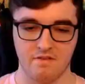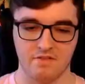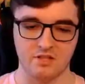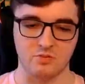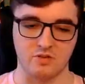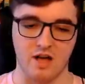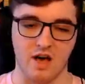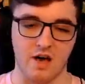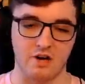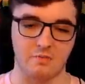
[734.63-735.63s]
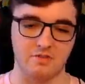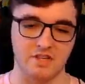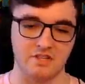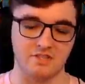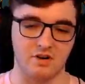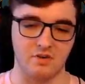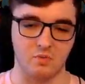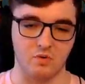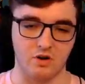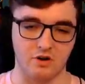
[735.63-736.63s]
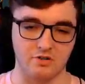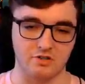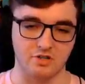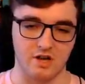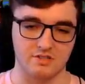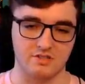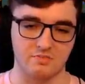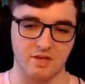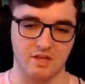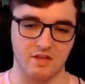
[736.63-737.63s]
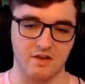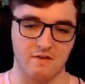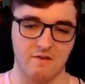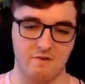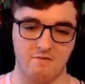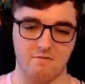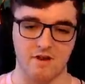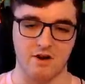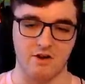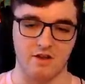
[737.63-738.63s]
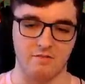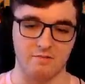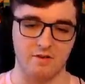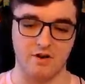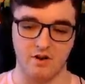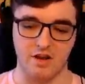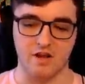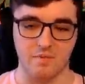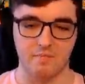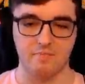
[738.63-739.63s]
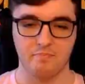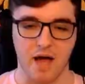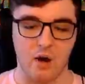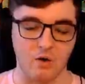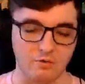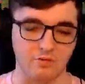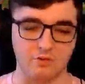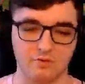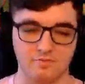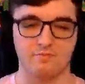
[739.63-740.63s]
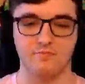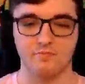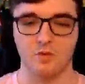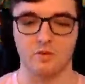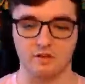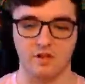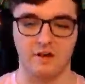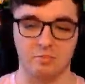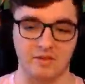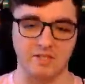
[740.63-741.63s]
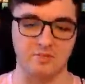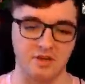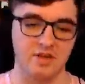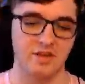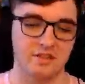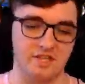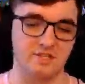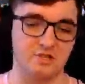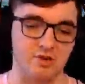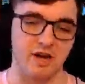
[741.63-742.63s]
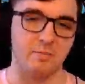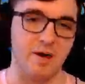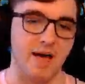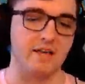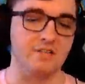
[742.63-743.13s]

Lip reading: This will 100% starting to work on your shots, make it very, very powerful with a lot of placement. This training pack